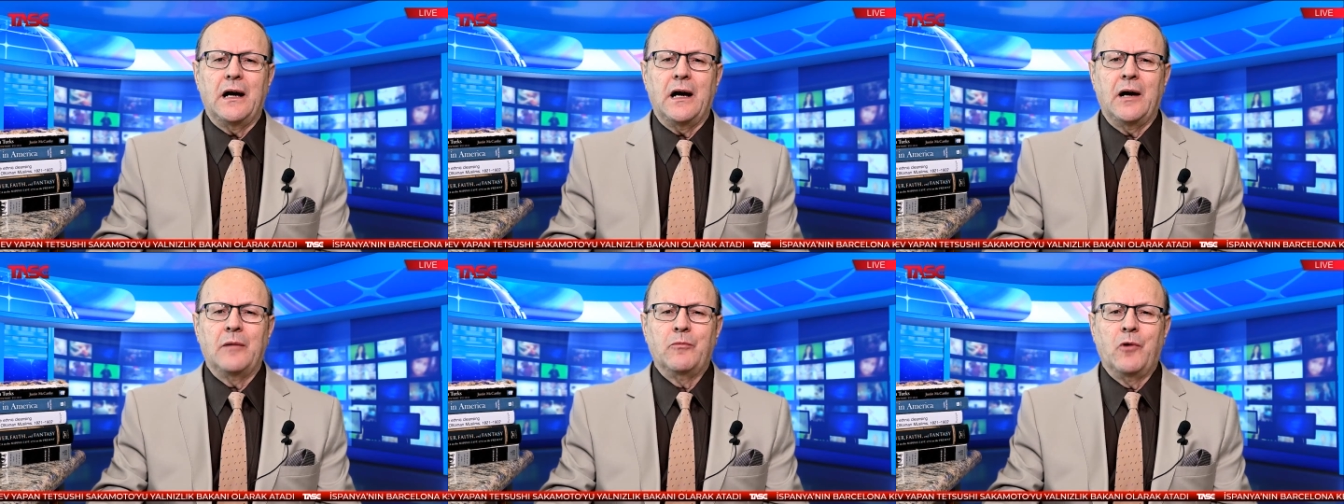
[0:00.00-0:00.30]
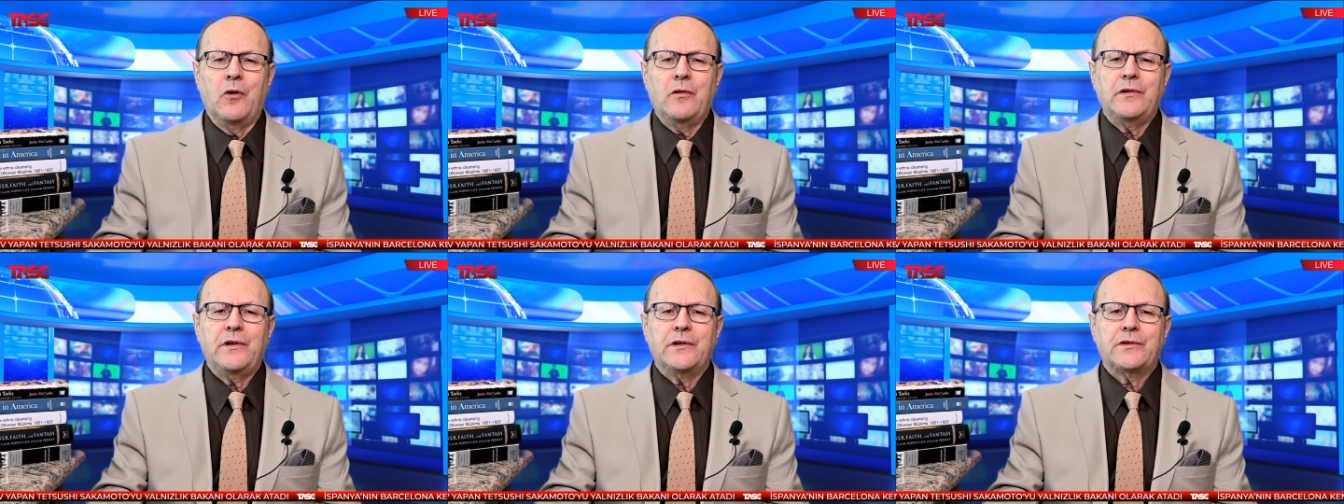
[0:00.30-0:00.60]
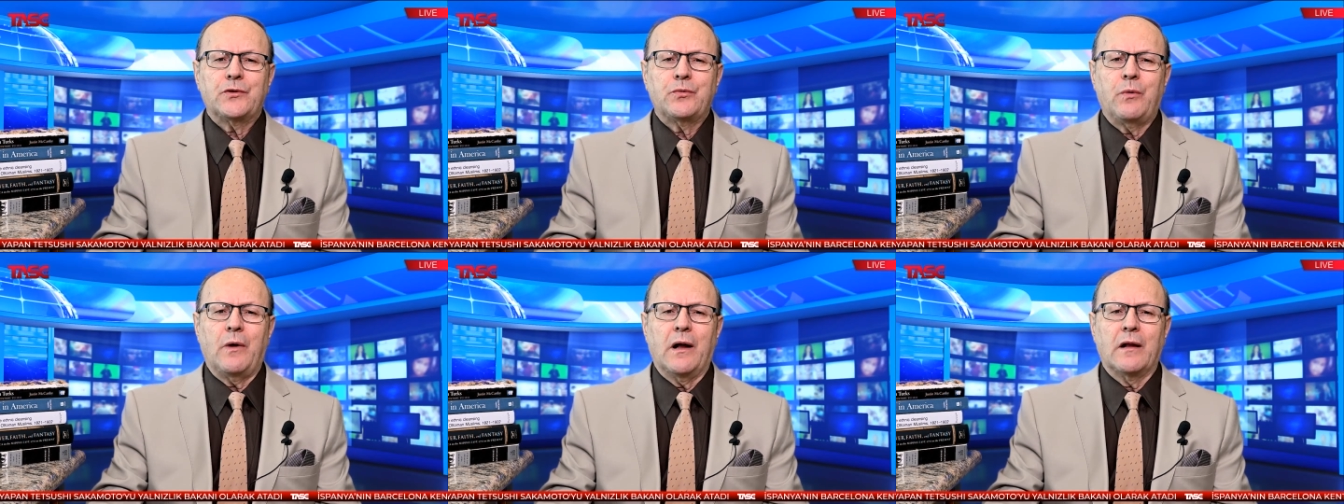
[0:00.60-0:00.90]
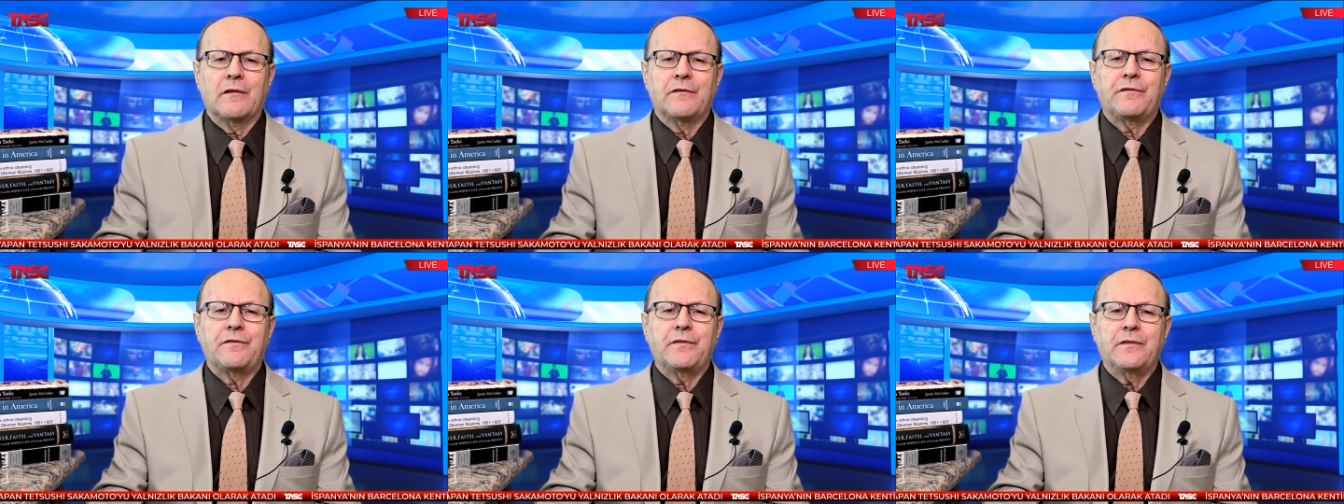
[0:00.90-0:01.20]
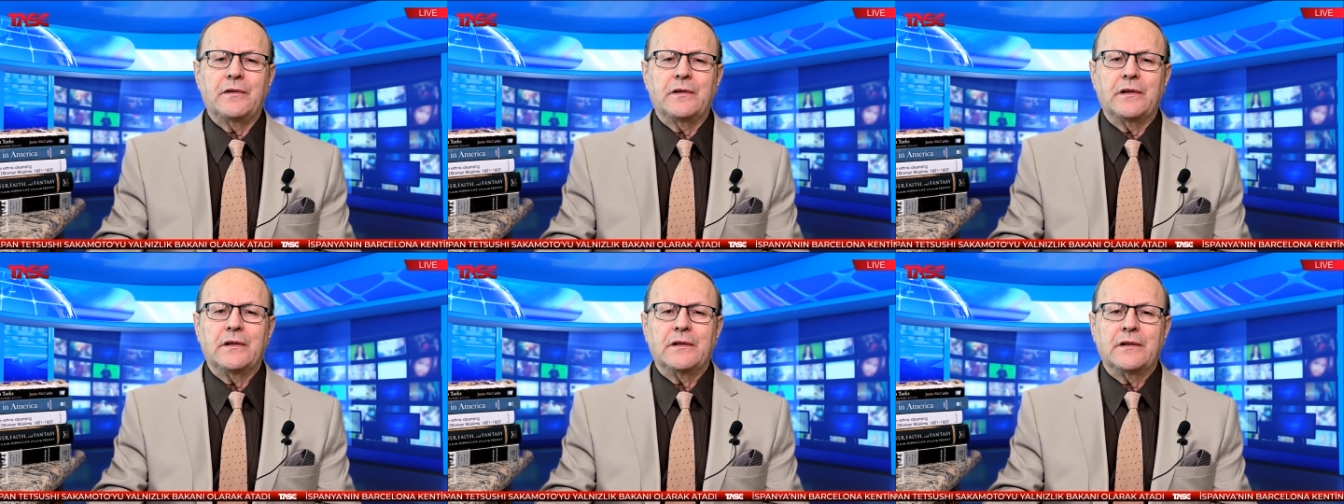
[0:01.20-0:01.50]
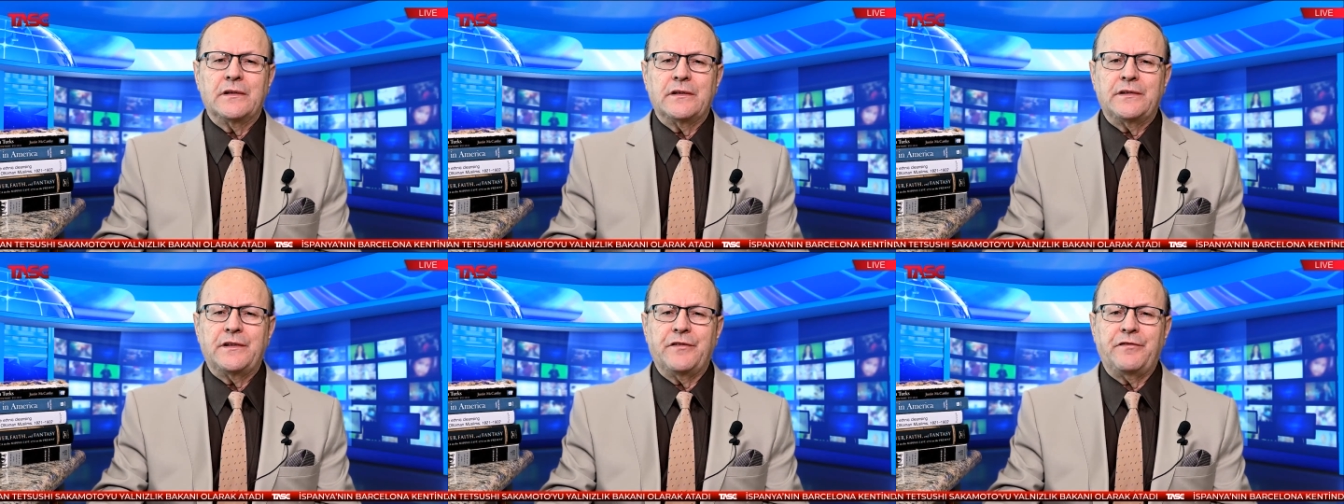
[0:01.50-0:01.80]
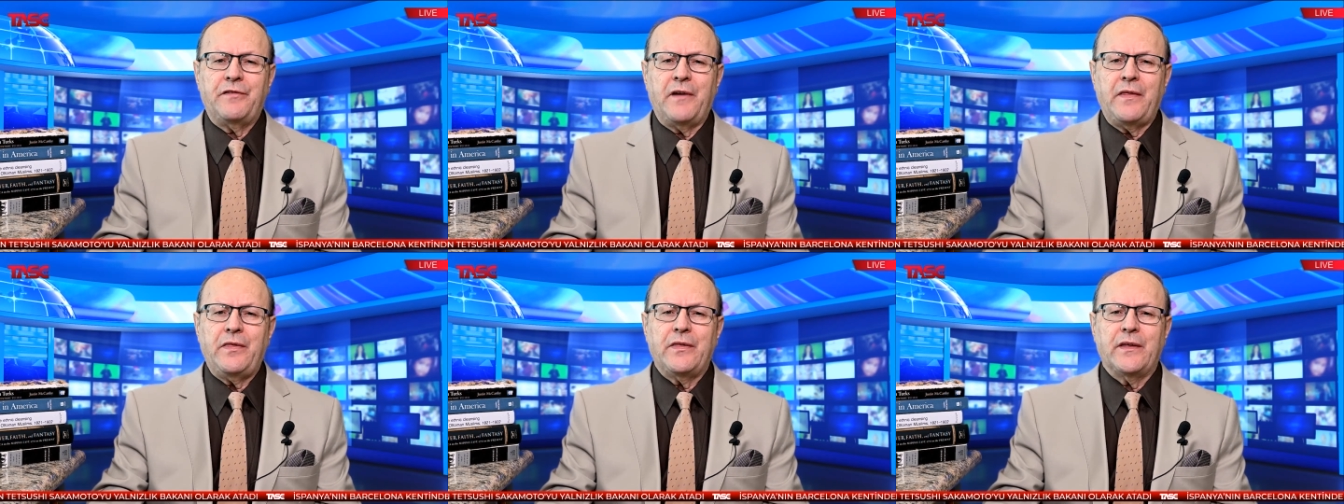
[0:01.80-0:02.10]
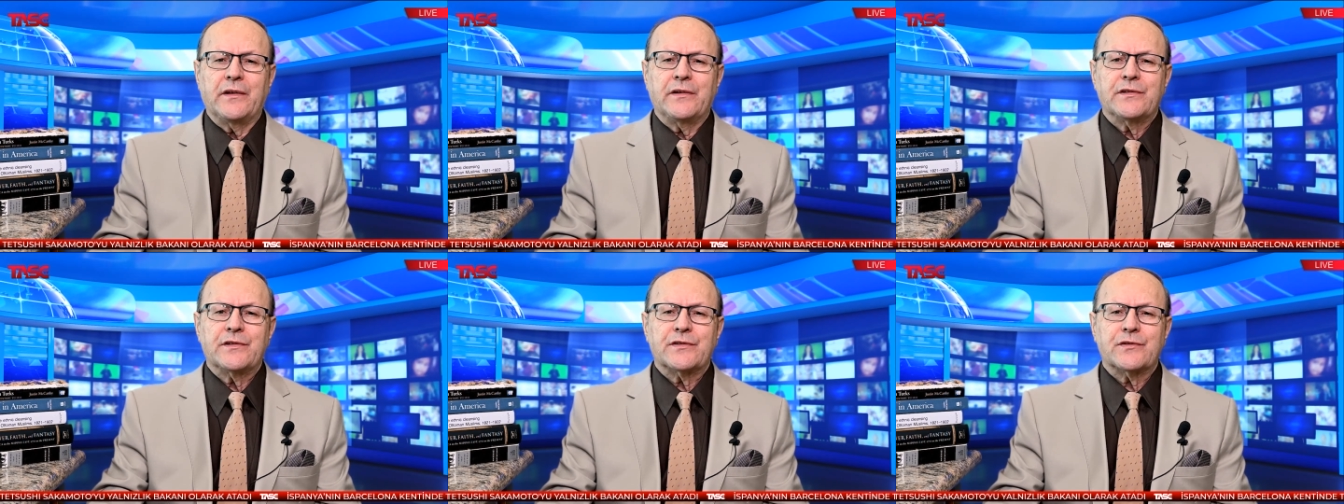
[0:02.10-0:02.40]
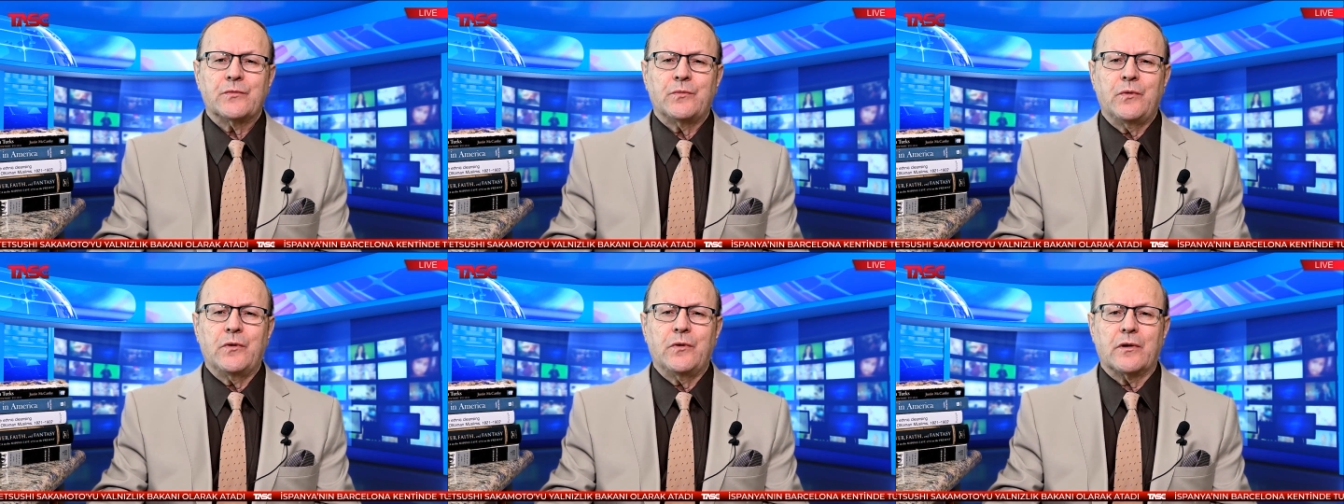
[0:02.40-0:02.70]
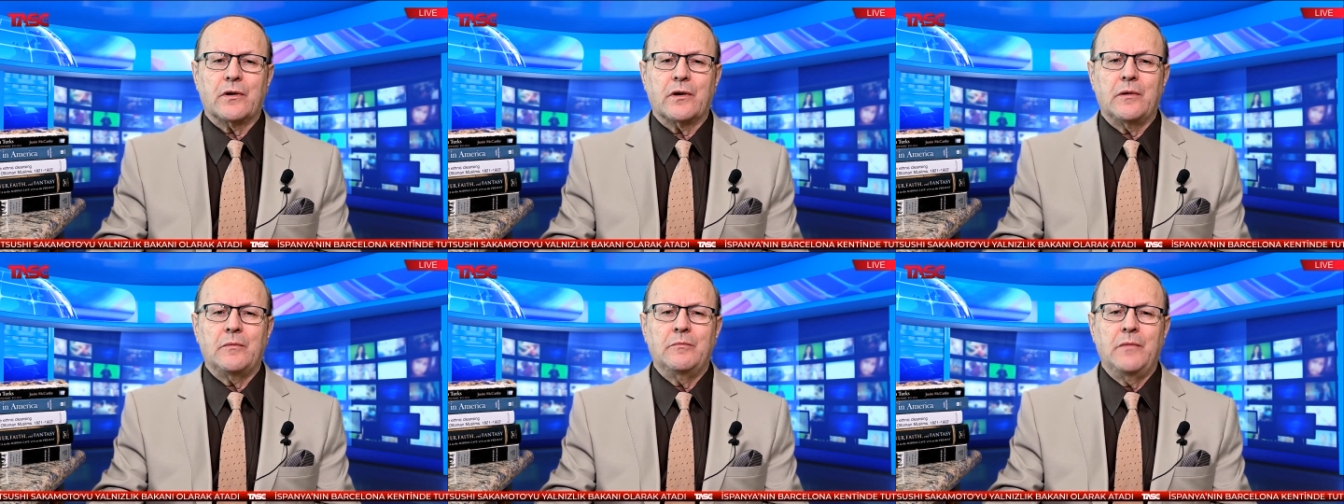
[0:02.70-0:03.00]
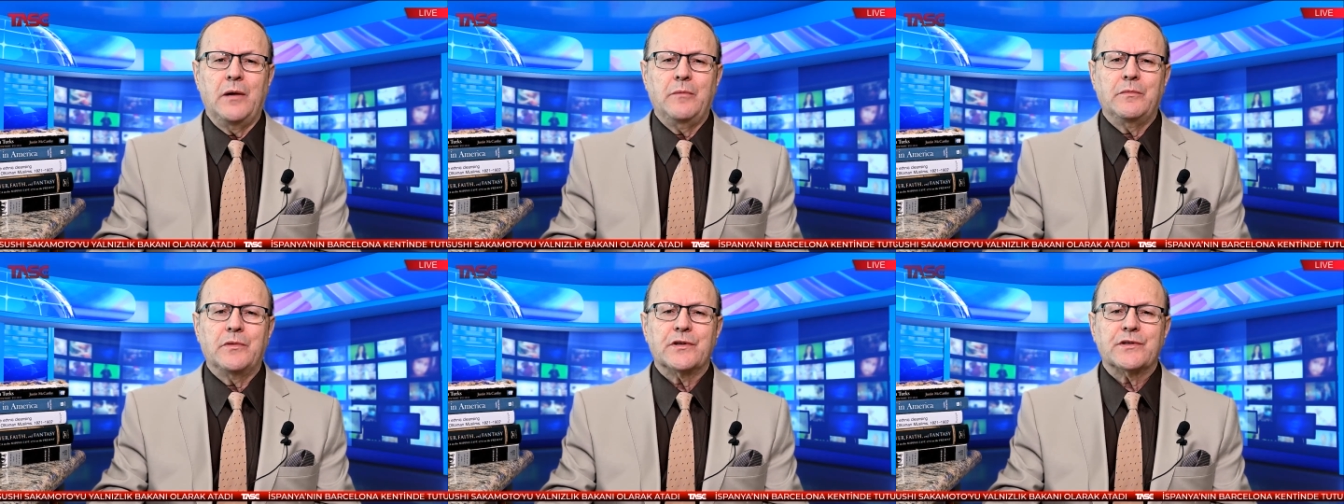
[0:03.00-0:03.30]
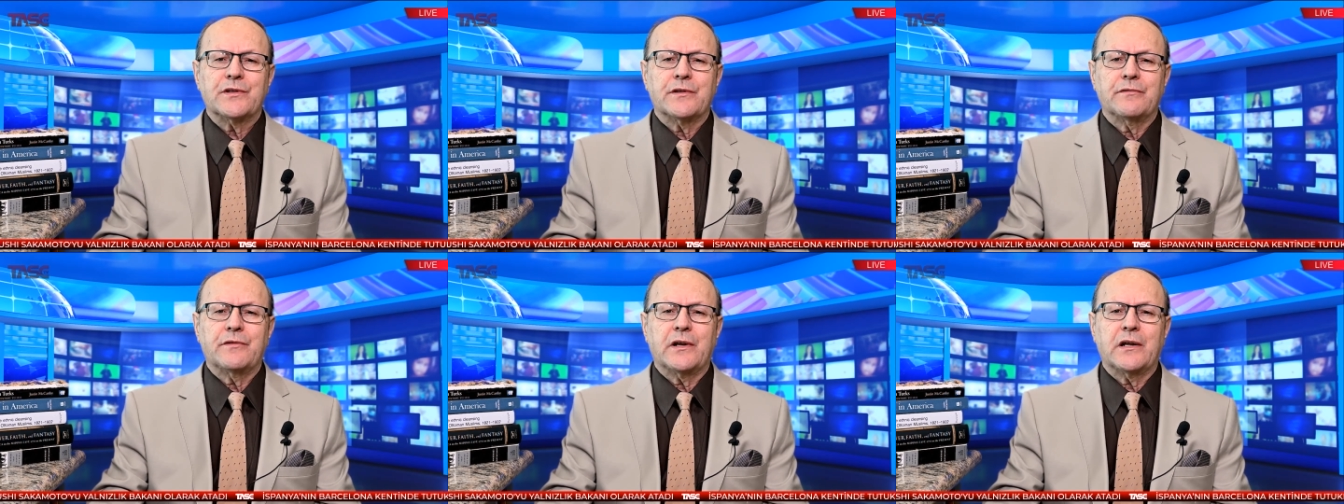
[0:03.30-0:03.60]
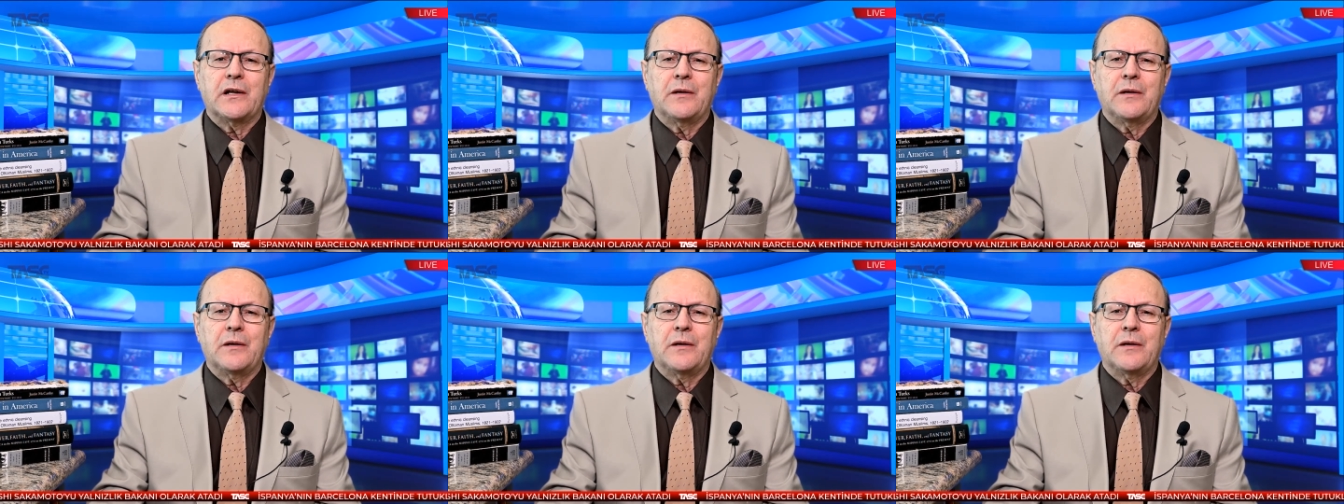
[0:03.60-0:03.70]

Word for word: among the twelve defendants were members of the